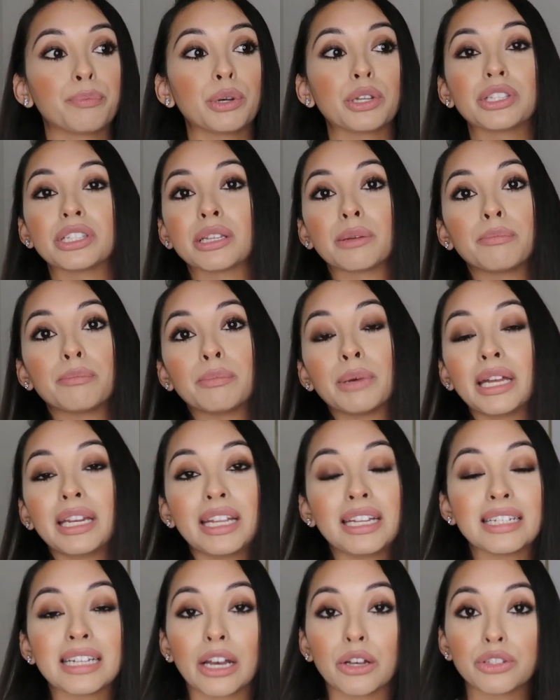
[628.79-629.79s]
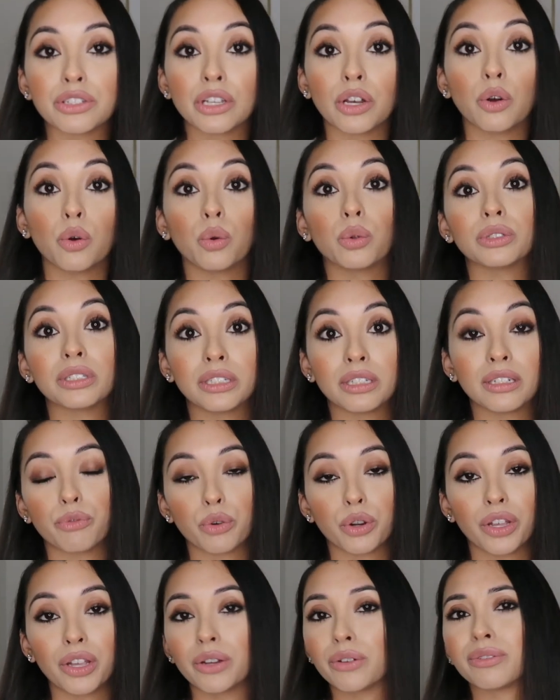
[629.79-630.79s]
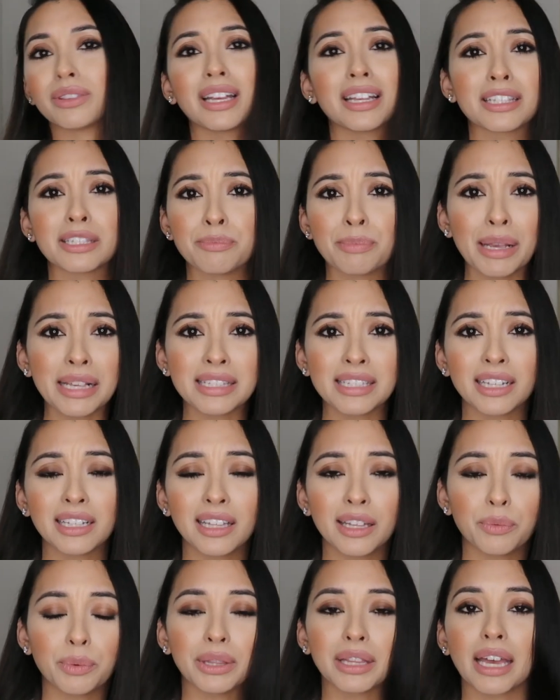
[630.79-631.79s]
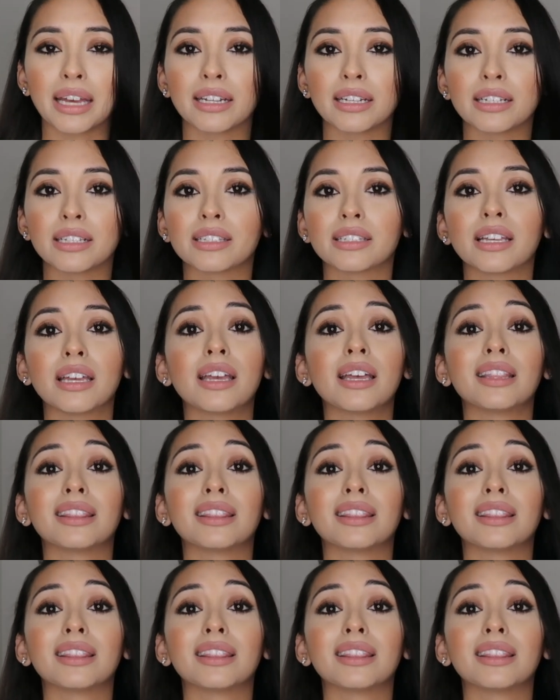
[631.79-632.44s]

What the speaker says: put some money down to hold it for you. That's basically what that is.